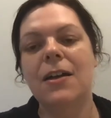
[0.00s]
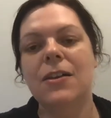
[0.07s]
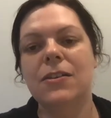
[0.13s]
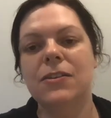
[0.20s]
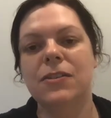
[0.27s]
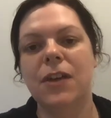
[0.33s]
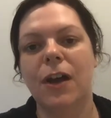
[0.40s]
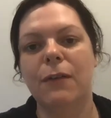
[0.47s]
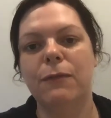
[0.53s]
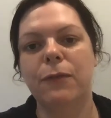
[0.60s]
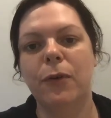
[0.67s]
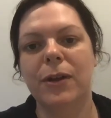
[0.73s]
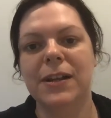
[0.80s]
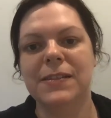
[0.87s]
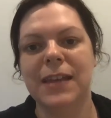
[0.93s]
So
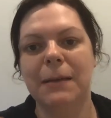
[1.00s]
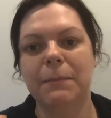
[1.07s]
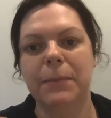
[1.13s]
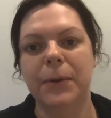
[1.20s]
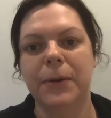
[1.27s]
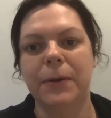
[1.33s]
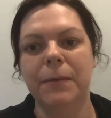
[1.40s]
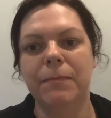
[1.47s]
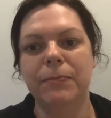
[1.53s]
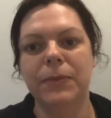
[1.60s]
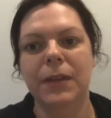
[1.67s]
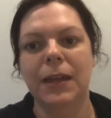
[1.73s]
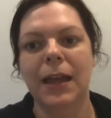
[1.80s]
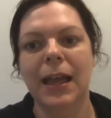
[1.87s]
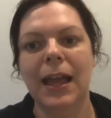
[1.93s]
for example,
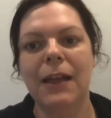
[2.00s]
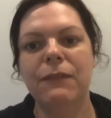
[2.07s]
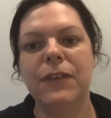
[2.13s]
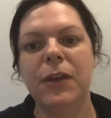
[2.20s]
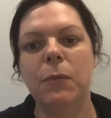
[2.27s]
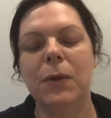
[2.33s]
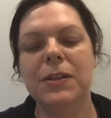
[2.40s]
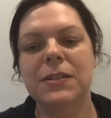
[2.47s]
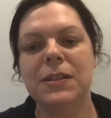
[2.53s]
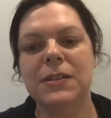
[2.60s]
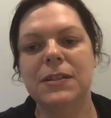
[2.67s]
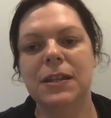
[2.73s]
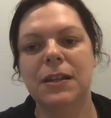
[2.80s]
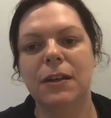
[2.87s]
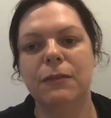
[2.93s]
if you wanted
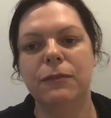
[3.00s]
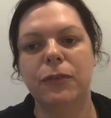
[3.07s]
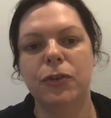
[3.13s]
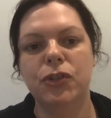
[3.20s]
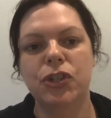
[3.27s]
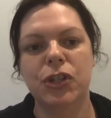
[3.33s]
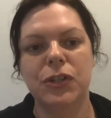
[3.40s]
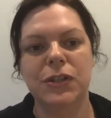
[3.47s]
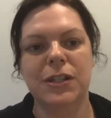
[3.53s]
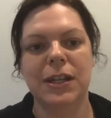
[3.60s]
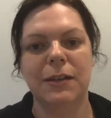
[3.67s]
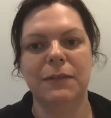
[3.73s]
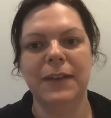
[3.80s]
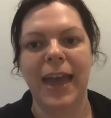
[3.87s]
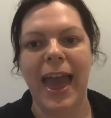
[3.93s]
to look for duty
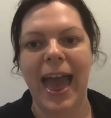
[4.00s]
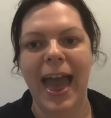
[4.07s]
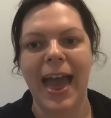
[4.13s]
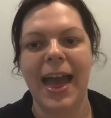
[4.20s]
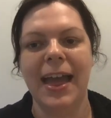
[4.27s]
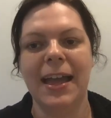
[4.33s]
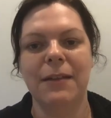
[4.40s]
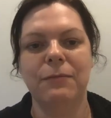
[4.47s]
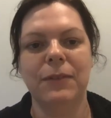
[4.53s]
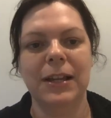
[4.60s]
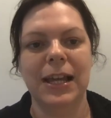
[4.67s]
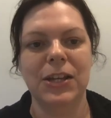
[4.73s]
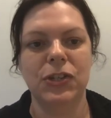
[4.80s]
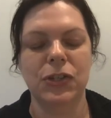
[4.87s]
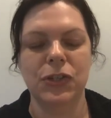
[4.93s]
of care in
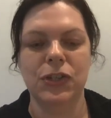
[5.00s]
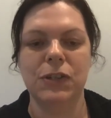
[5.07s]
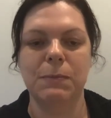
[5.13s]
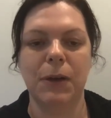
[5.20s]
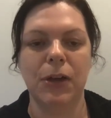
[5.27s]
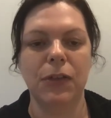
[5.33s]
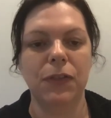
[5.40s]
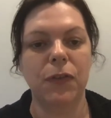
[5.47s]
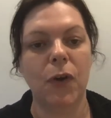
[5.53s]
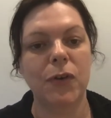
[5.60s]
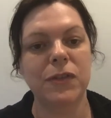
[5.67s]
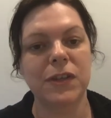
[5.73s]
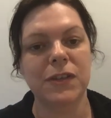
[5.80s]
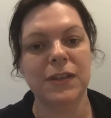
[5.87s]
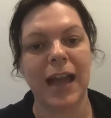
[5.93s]
relation to both
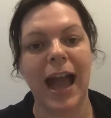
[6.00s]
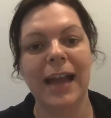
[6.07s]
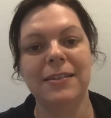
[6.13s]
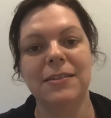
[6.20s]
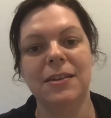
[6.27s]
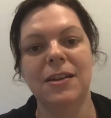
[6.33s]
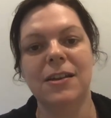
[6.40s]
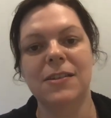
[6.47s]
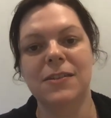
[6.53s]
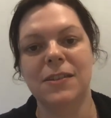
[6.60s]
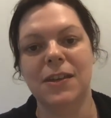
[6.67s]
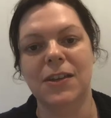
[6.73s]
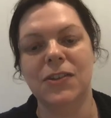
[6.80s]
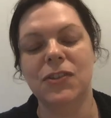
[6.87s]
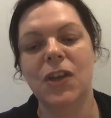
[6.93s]
doctors and
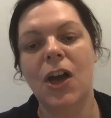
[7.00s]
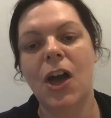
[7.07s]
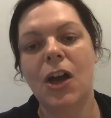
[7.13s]
nurses,